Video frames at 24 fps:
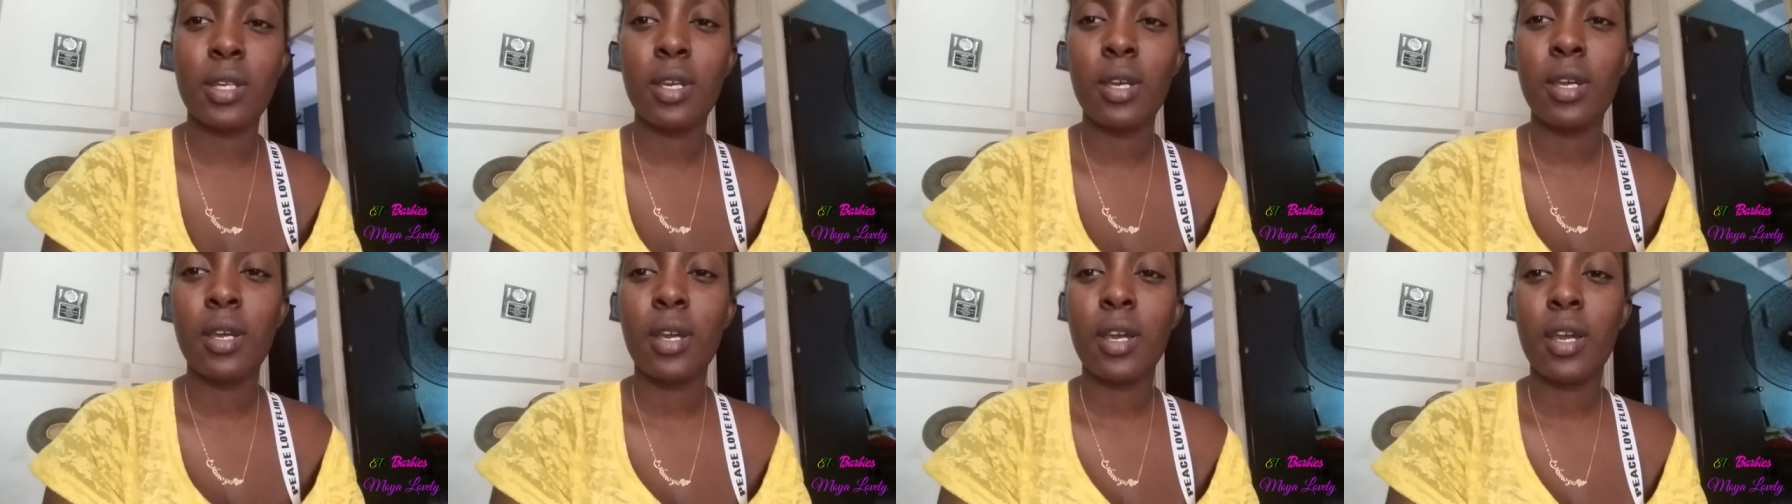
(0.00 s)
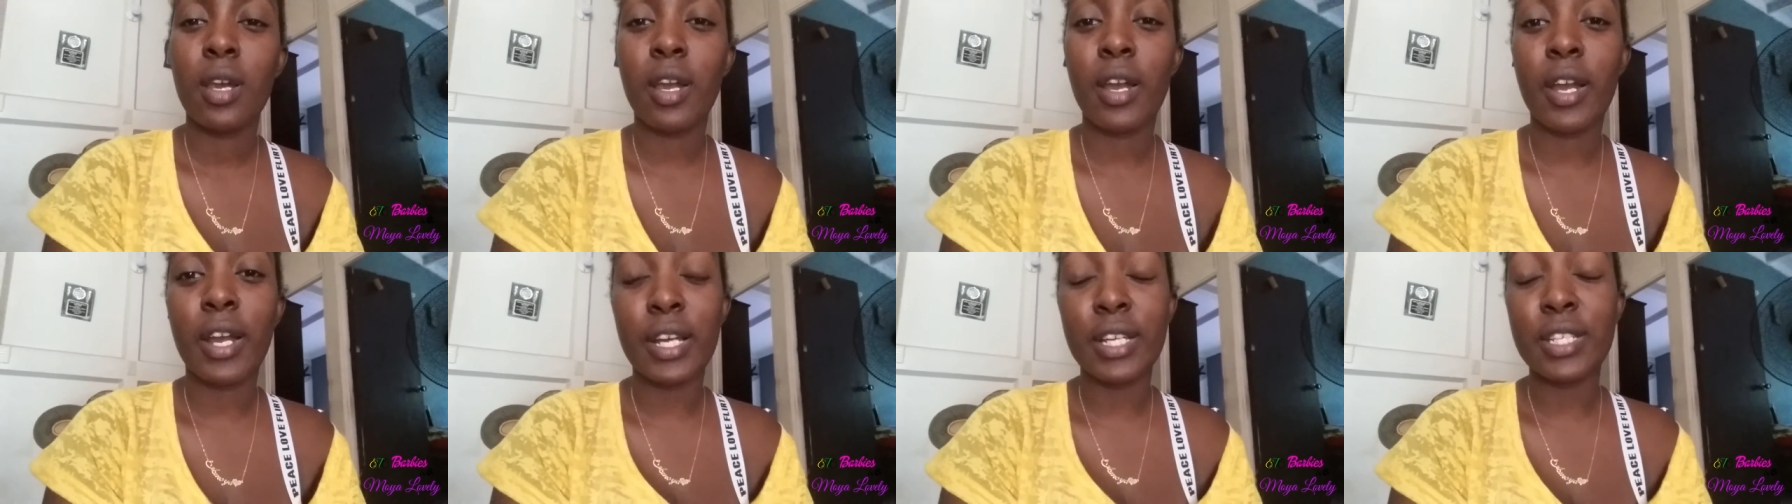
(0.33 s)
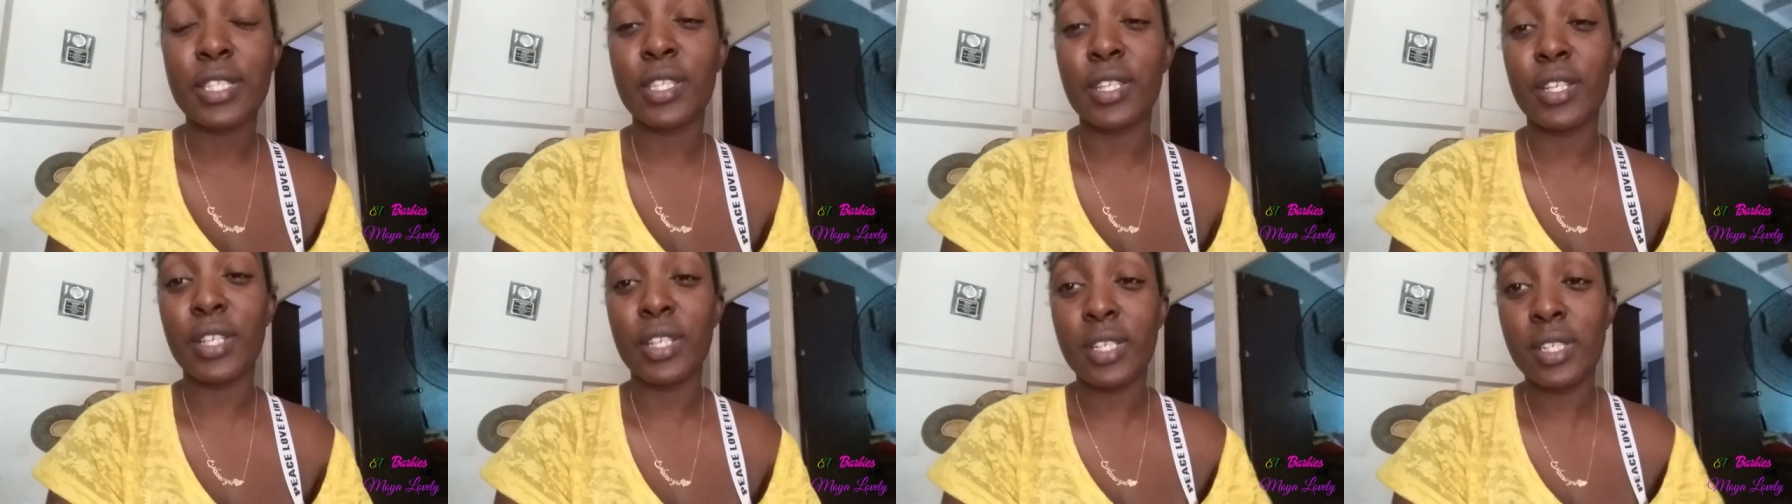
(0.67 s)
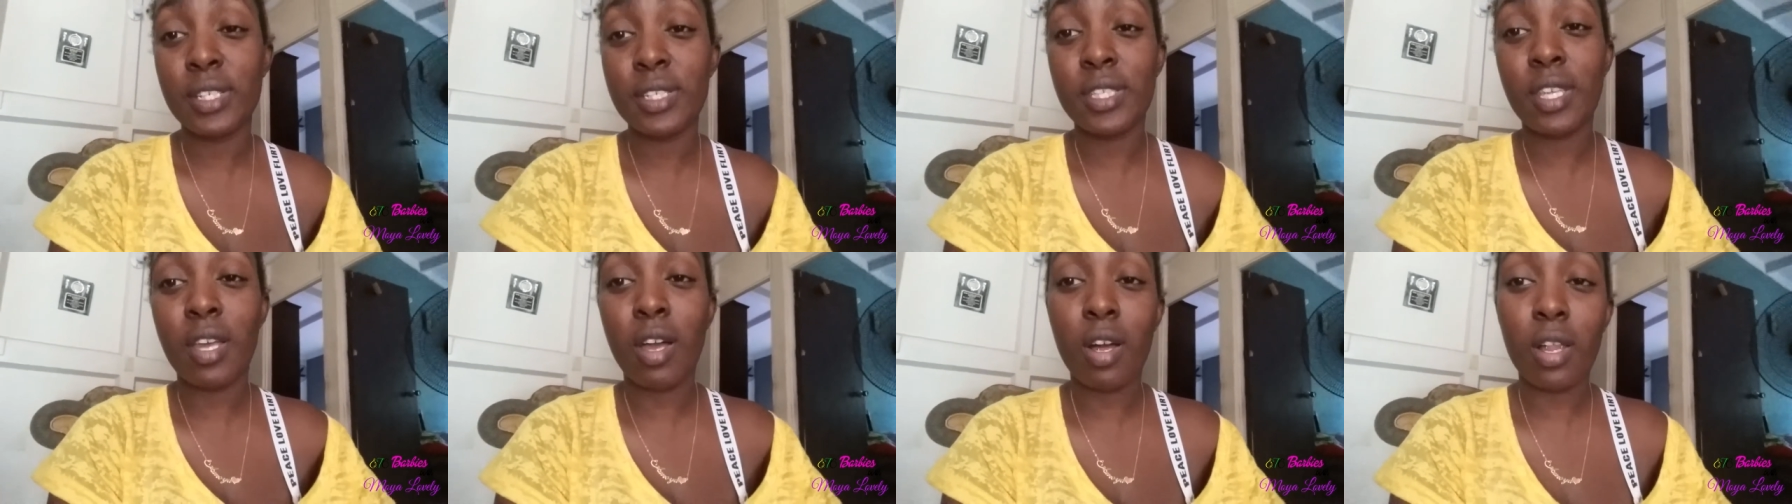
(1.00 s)
Alright, so
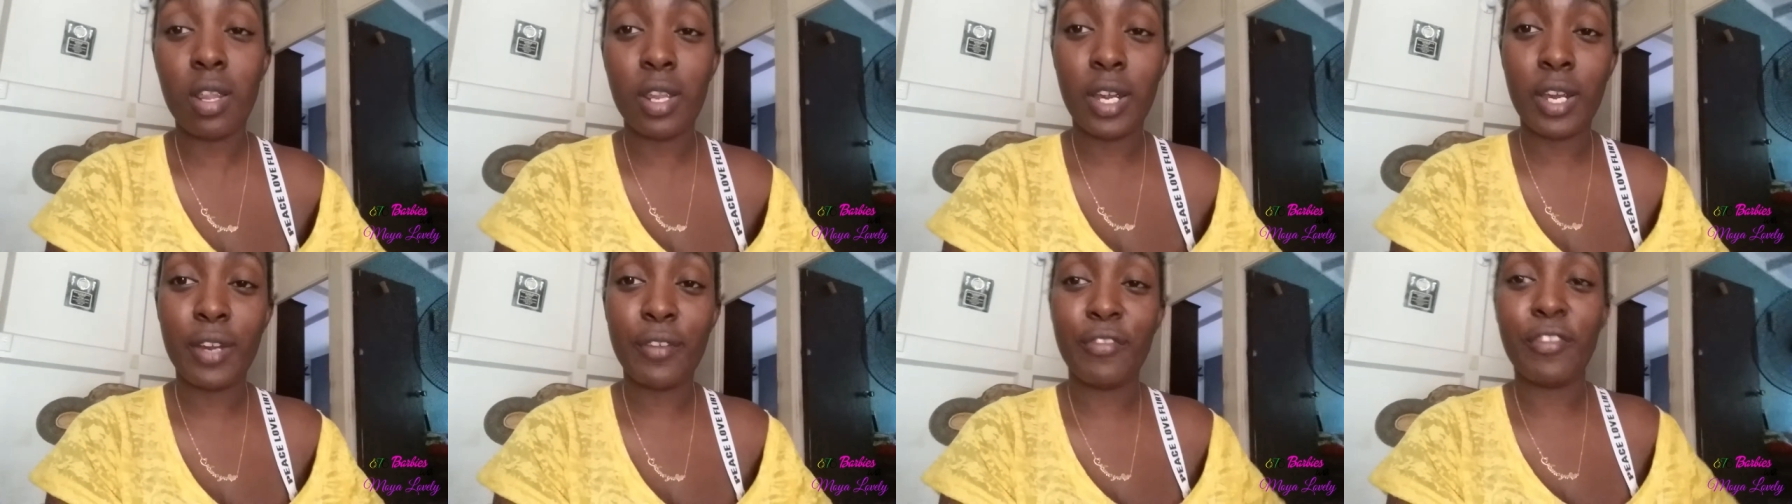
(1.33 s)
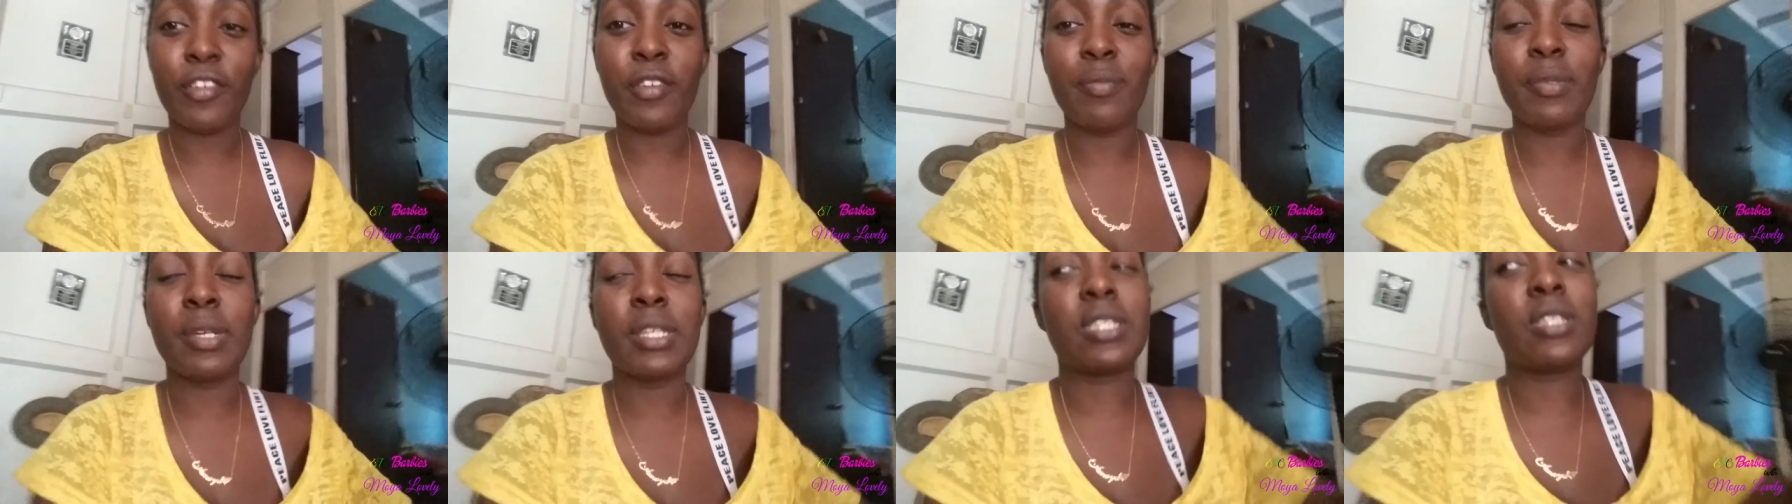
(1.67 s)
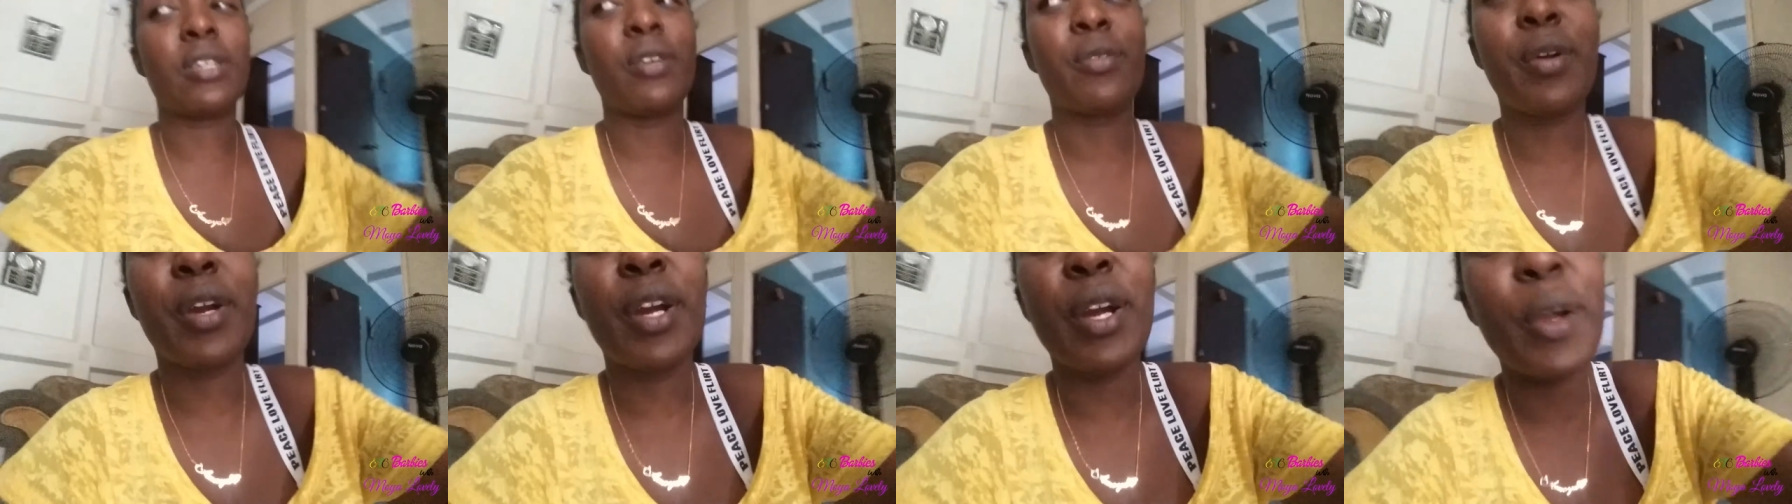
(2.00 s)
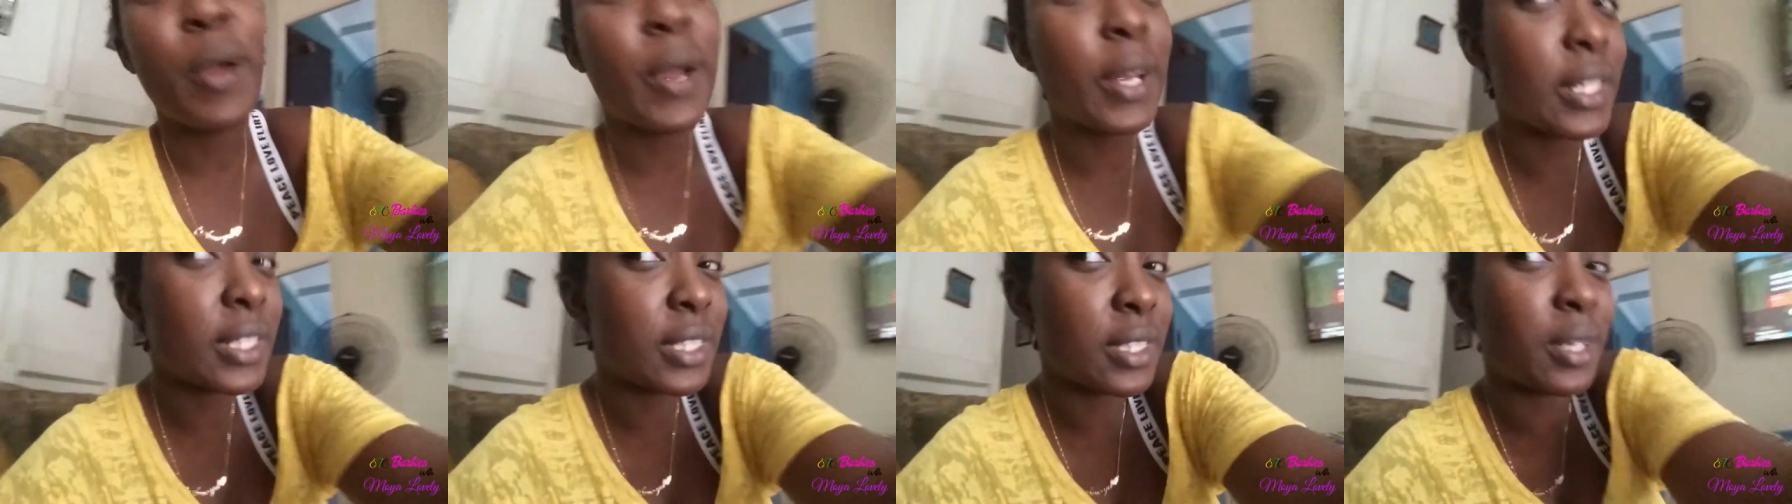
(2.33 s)
he's hollering for me, so we're
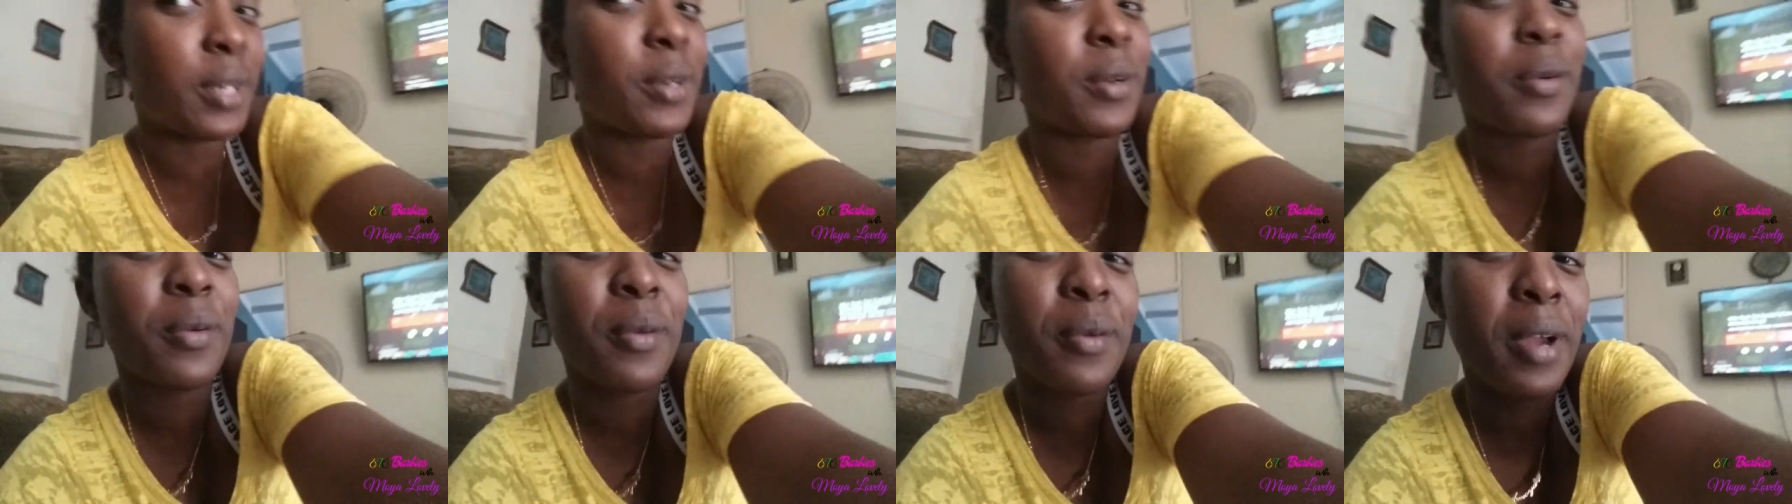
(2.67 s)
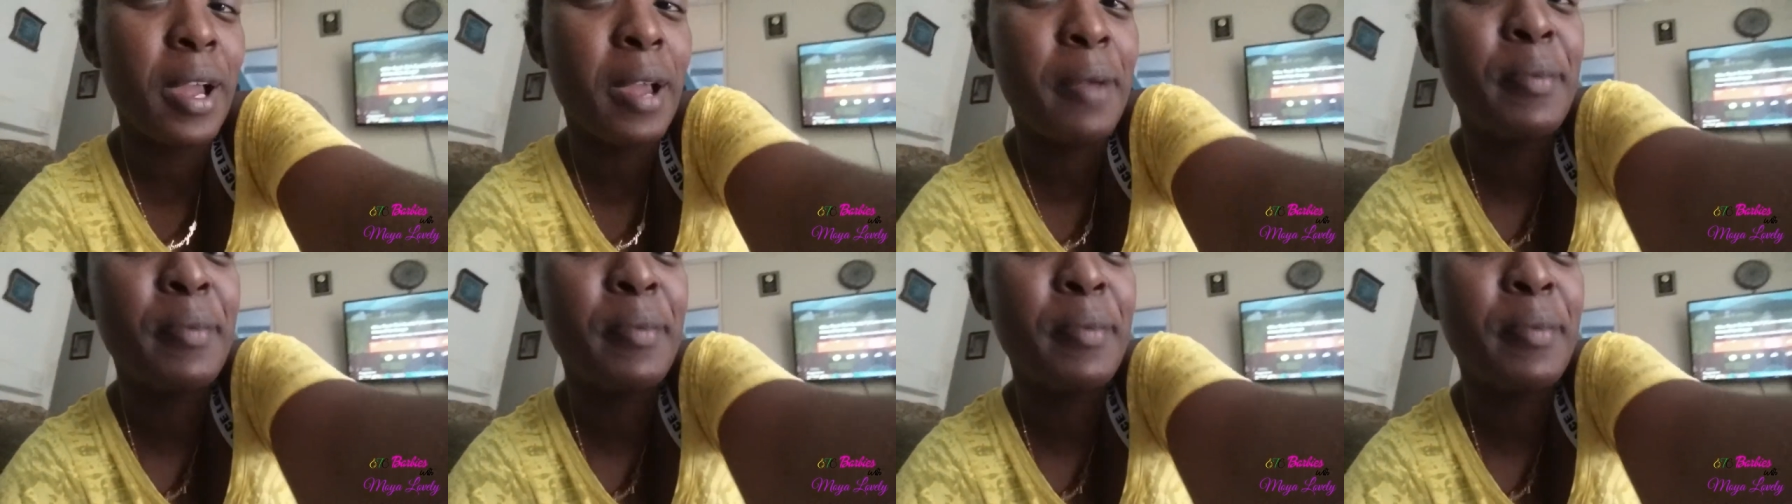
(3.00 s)
going to go.